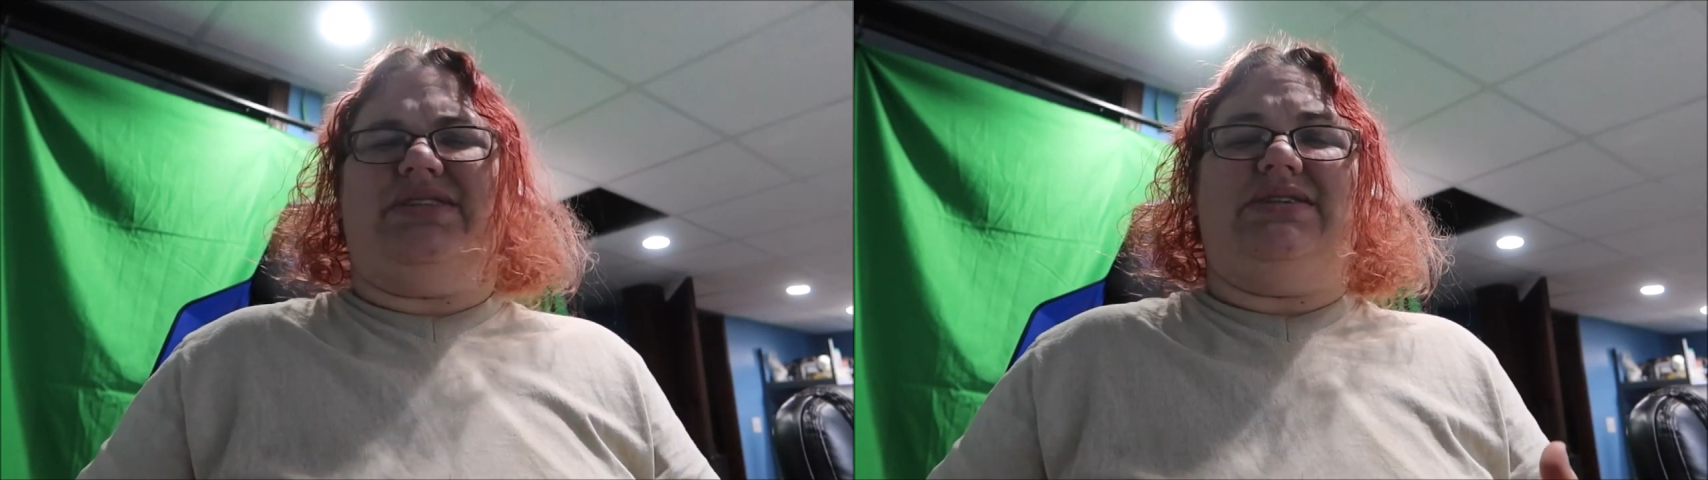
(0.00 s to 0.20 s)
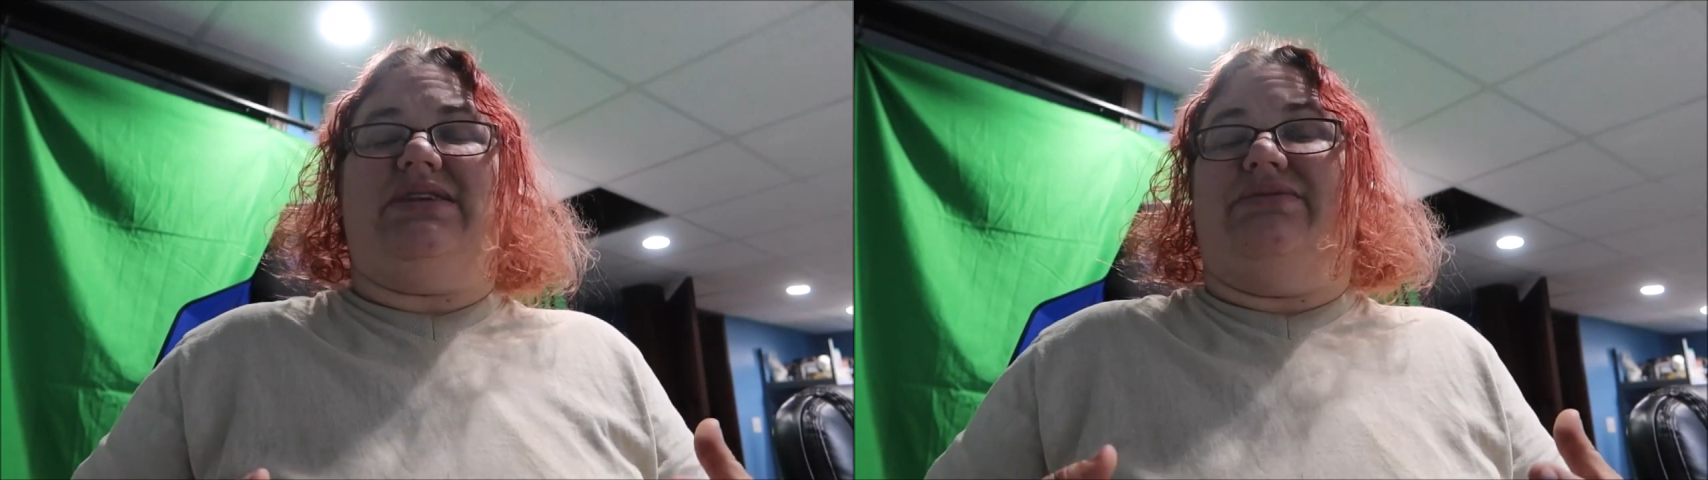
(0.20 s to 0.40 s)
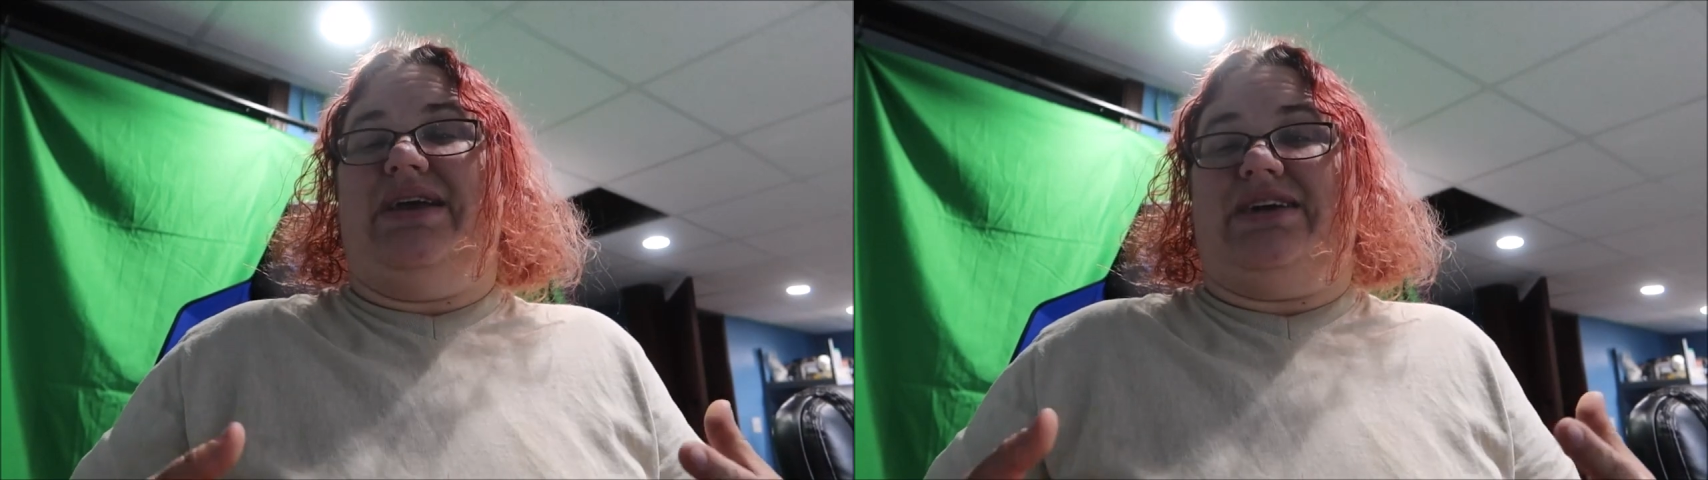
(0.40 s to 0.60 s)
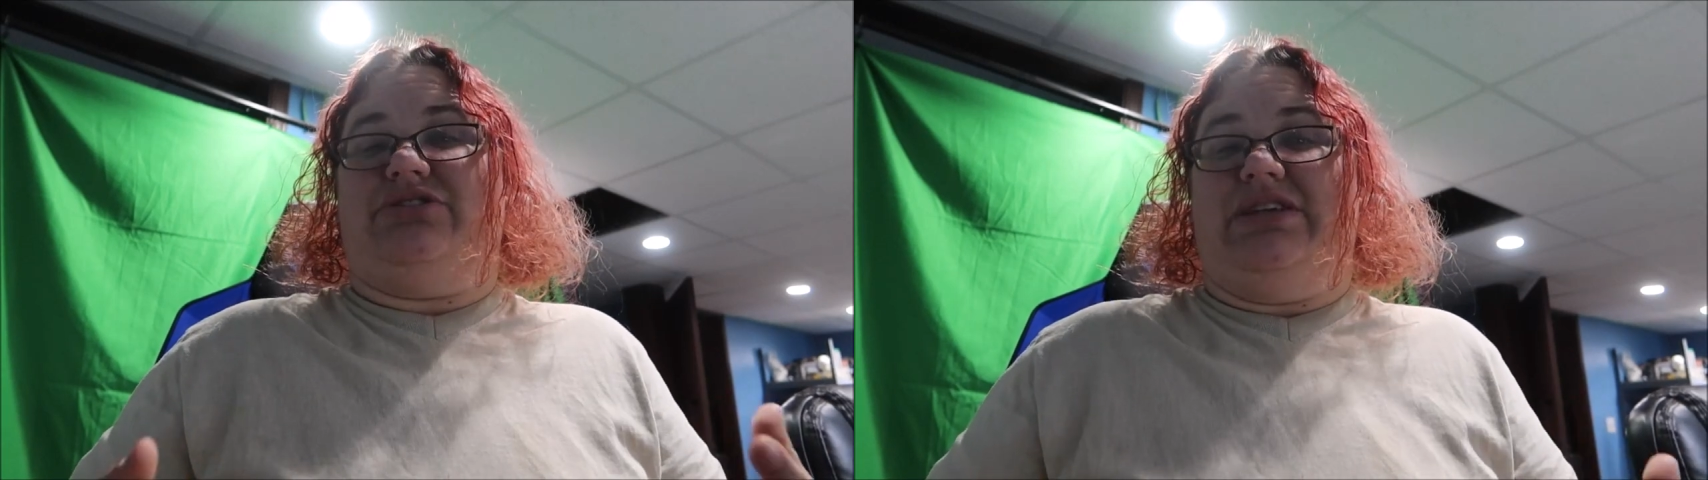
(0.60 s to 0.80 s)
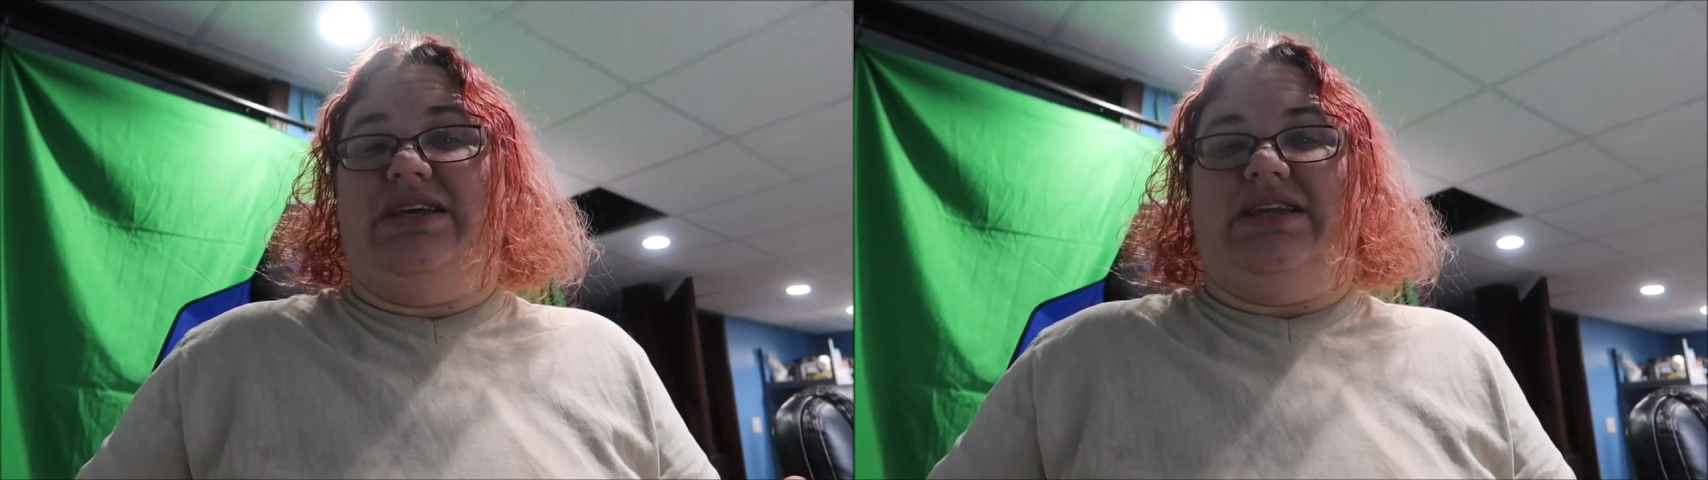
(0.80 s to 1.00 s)
things that we
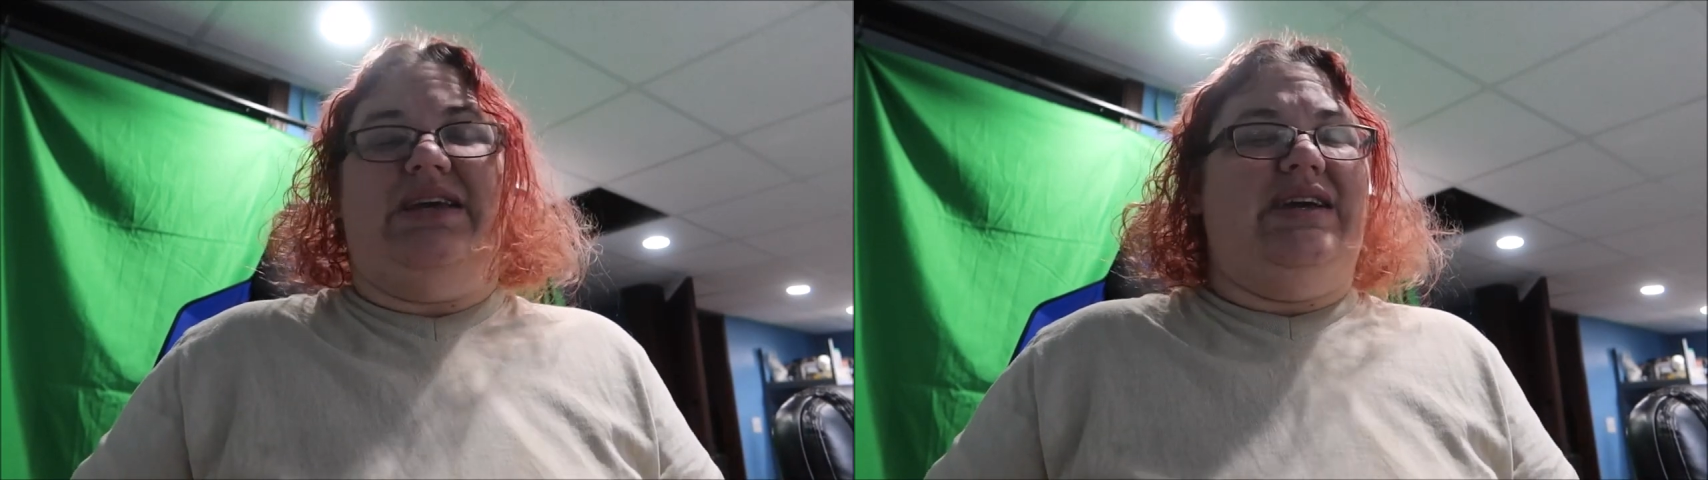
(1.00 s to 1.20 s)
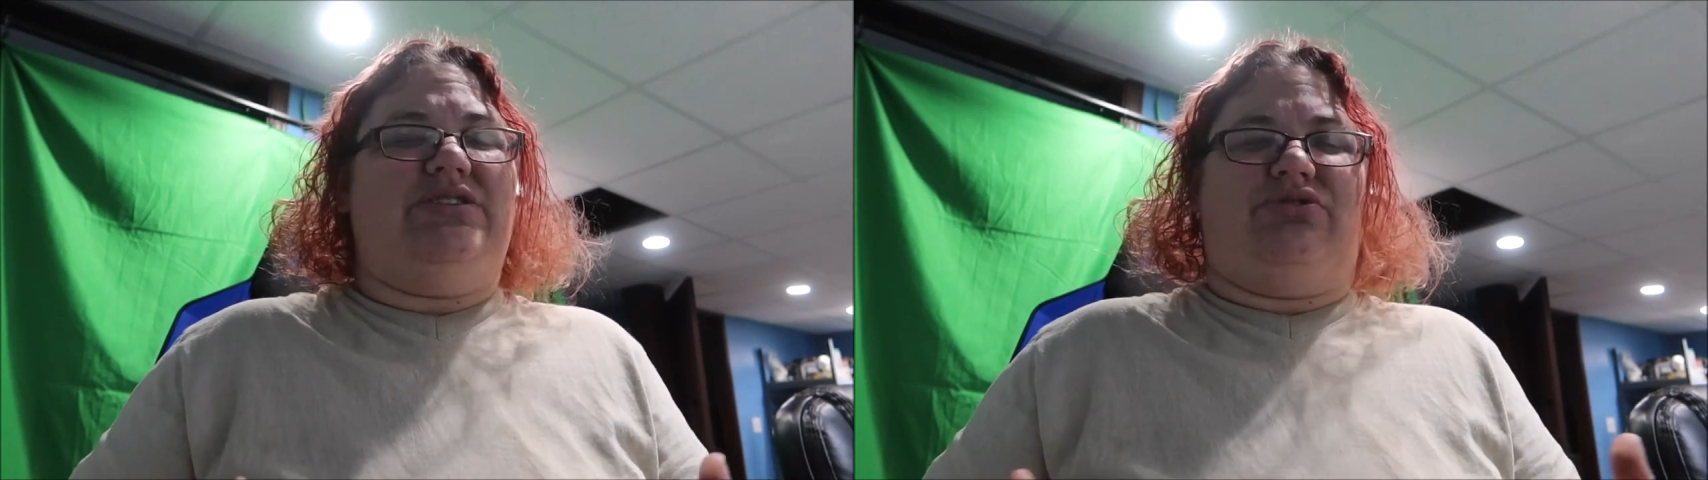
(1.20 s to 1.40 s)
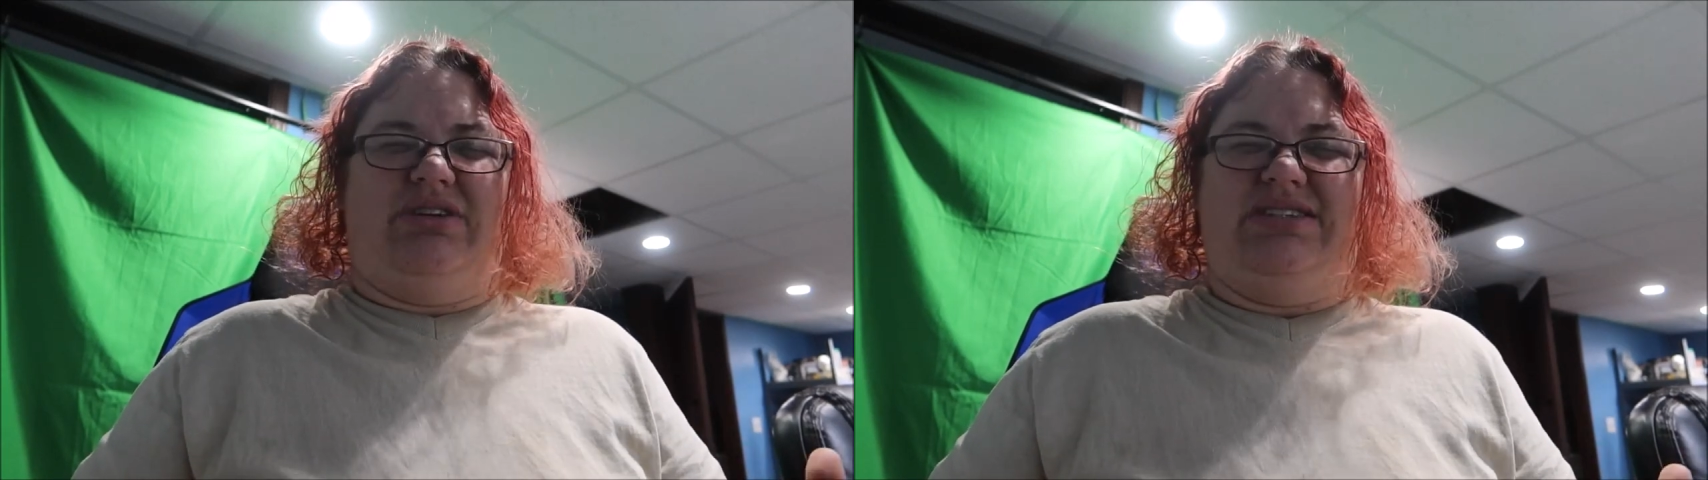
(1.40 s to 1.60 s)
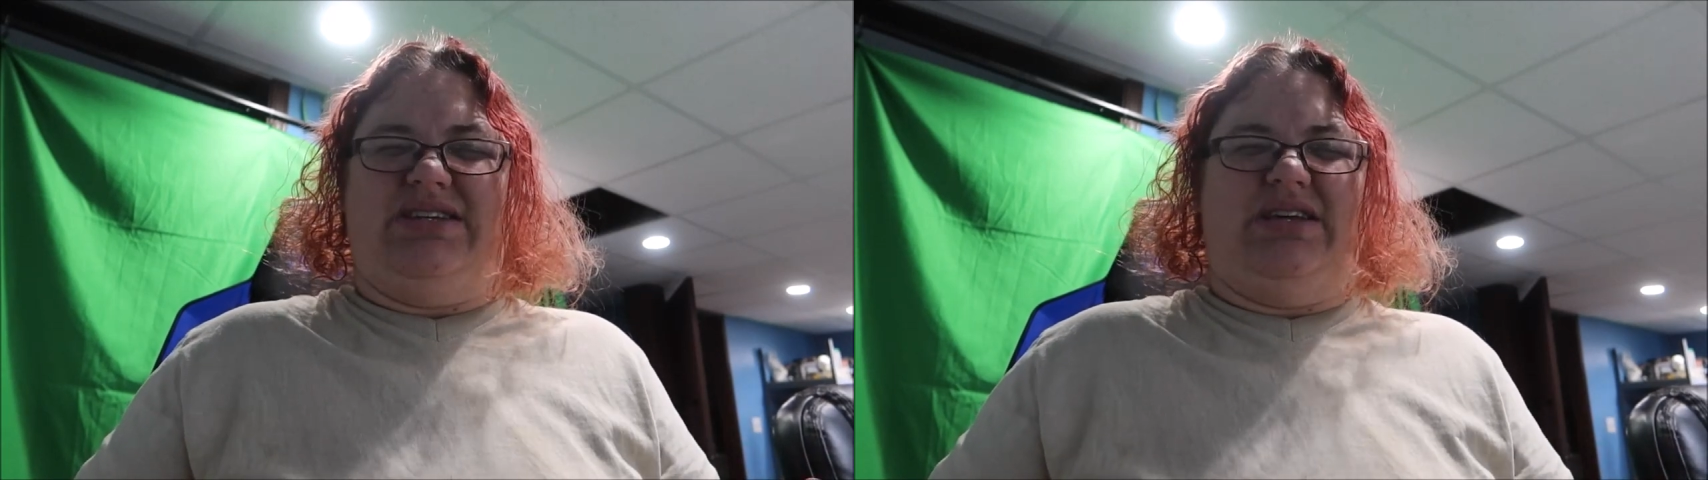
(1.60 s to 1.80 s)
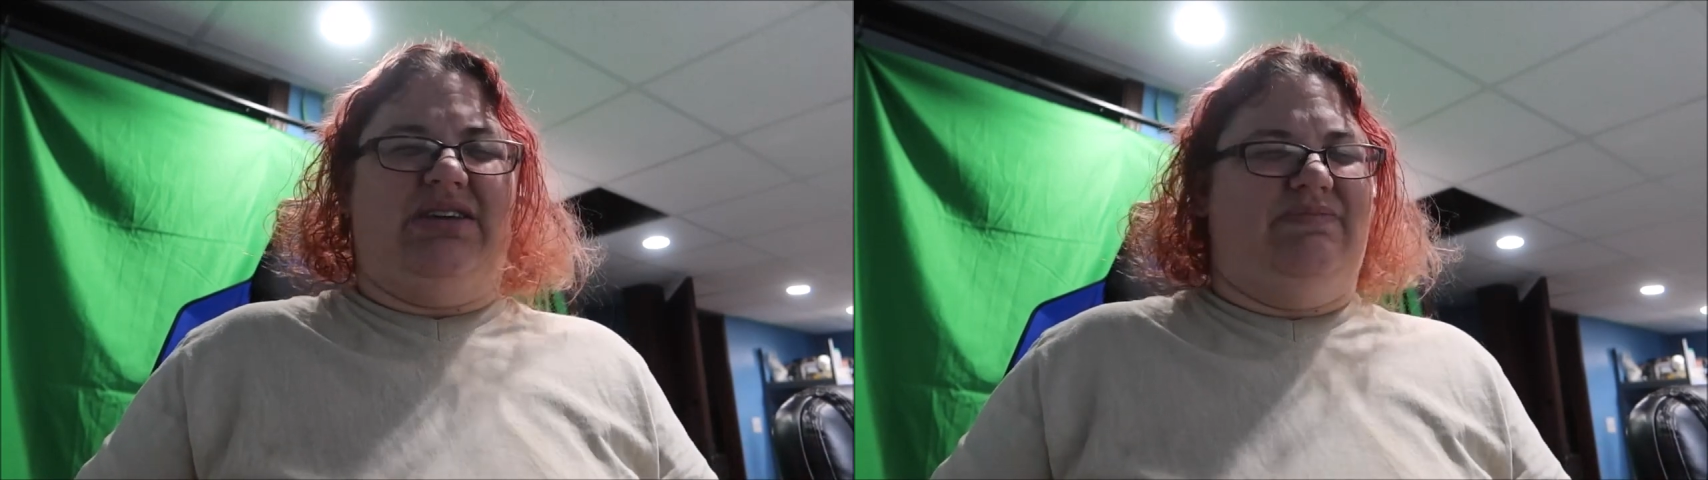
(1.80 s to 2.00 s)
actually need. It's
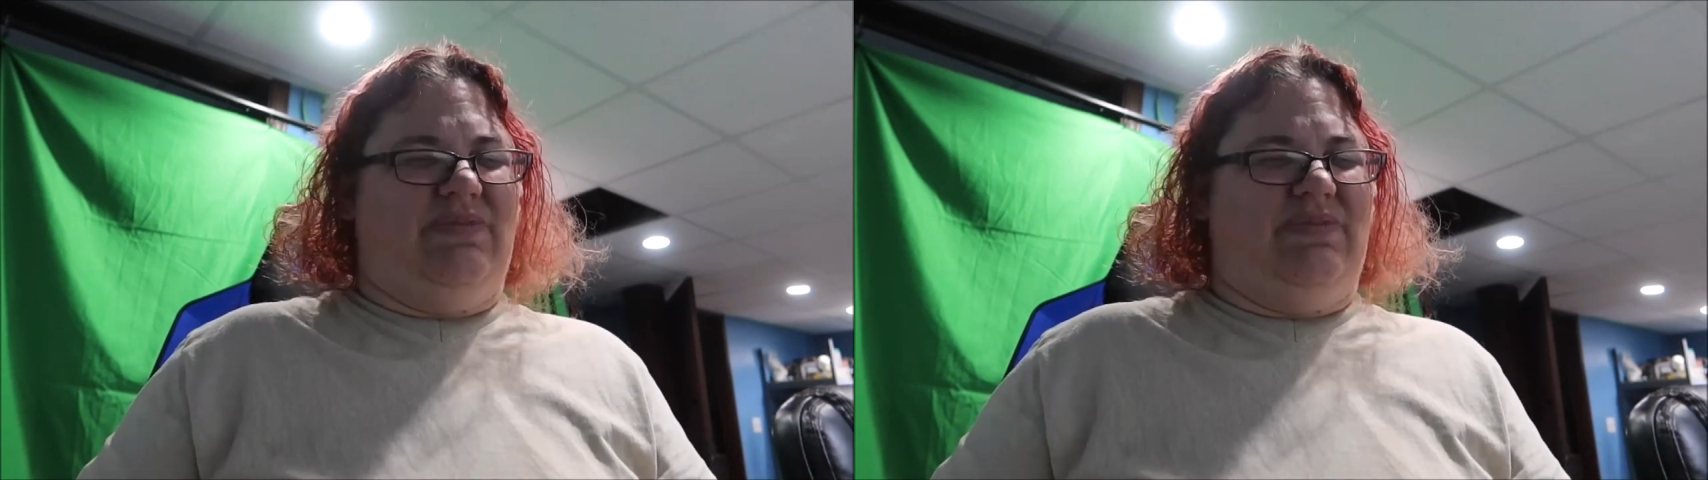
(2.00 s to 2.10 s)
crazy.